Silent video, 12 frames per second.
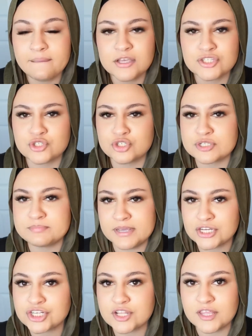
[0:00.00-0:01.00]
so just make
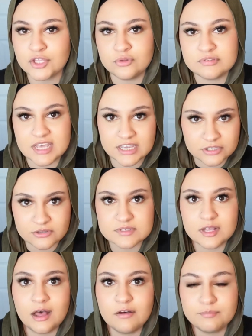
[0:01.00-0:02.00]
sure that you take those
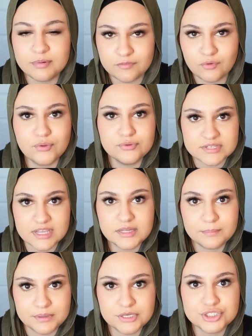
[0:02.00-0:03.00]
off before you take the
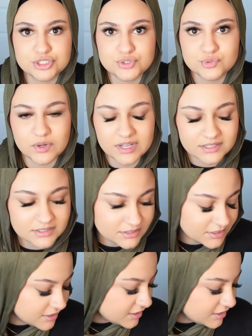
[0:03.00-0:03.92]
picture as well,